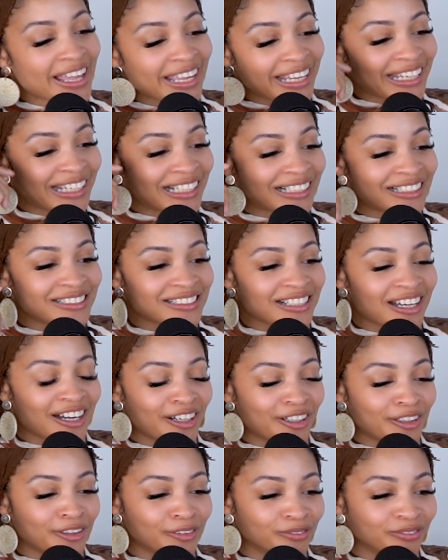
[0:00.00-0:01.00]

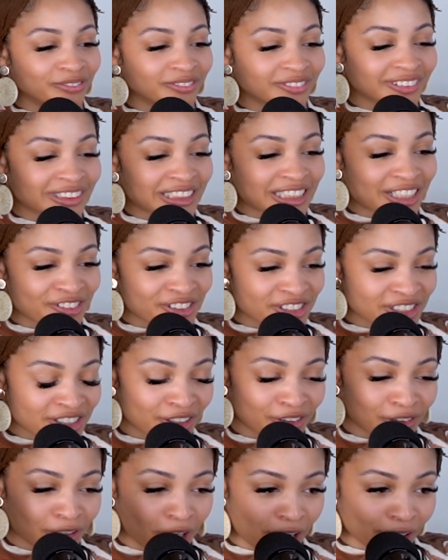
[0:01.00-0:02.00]
And there's just
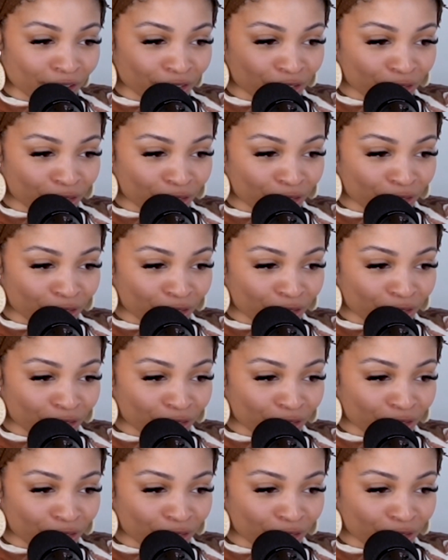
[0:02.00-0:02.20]
a lot of